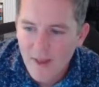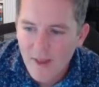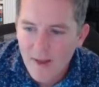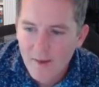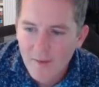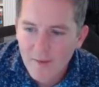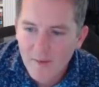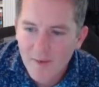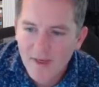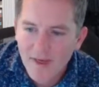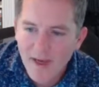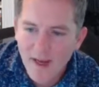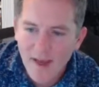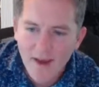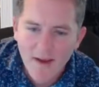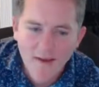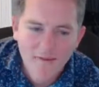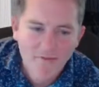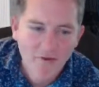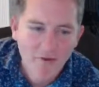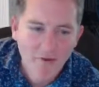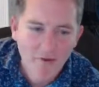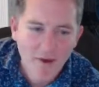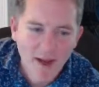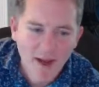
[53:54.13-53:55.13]
But yeah,
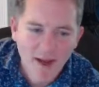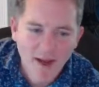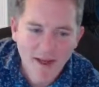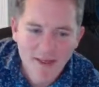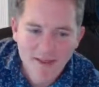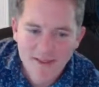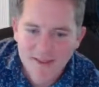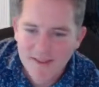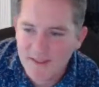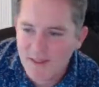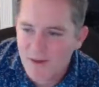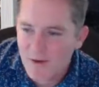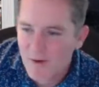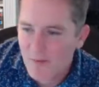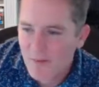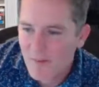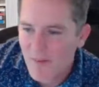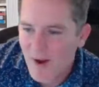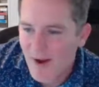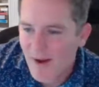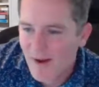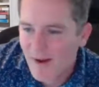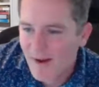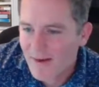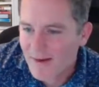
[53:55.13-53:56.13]
if you guys don't
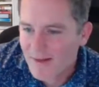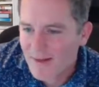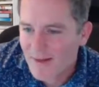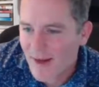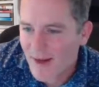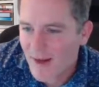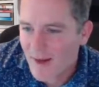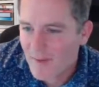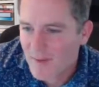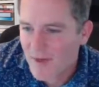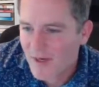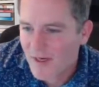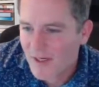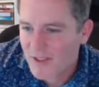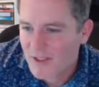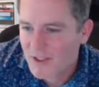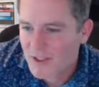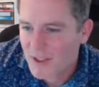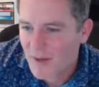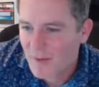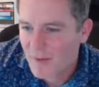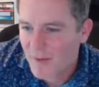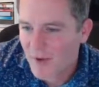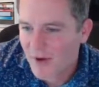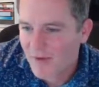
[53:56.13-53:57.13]
mind, I'm going to
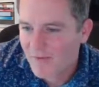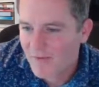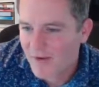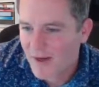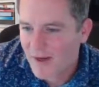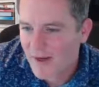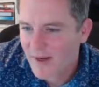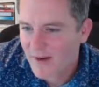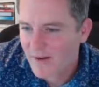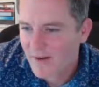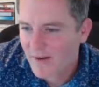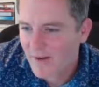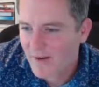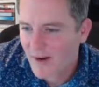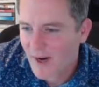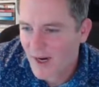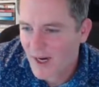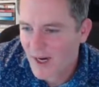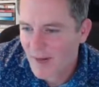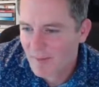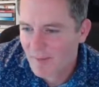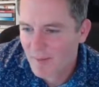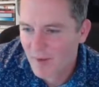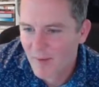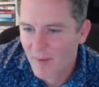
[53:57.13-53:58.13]
jump off of here a
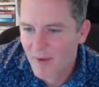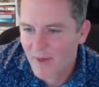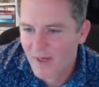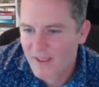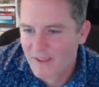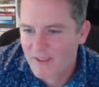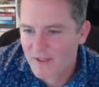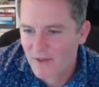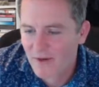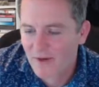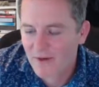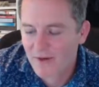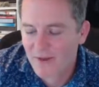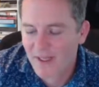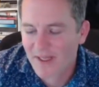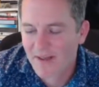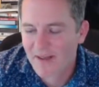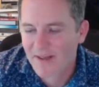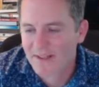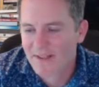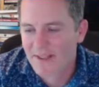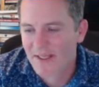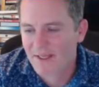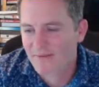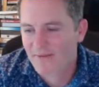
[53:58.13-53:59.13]
couple minutes early
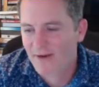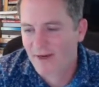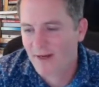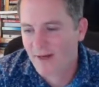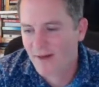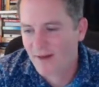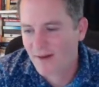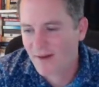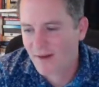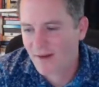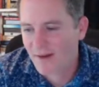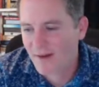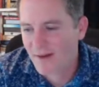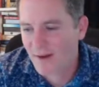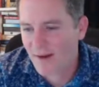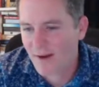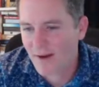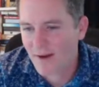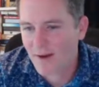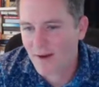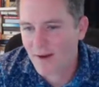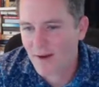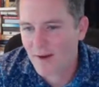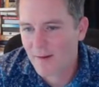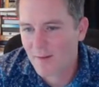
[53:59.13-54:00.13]
this evening,
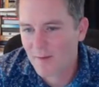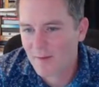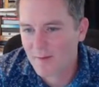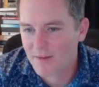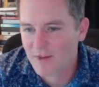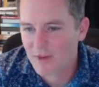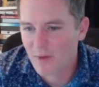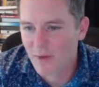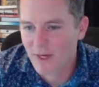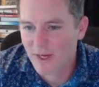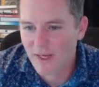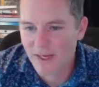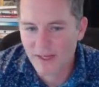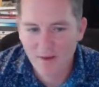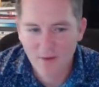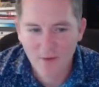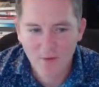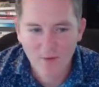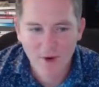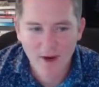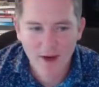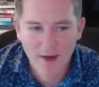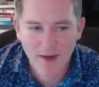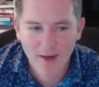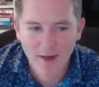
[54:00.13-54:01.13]
so we can get
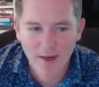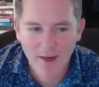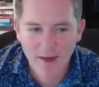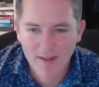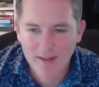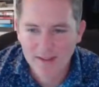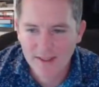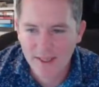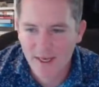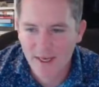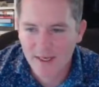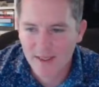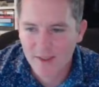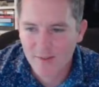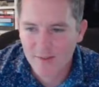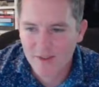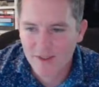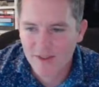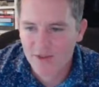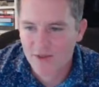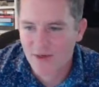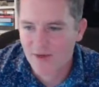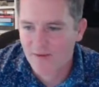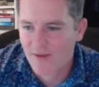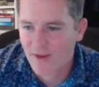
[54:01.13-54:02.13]
ready to head up to
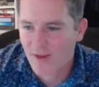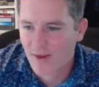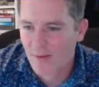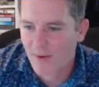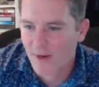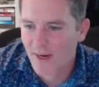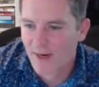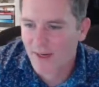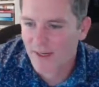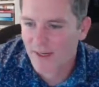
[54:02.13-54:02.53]
trivia. We got to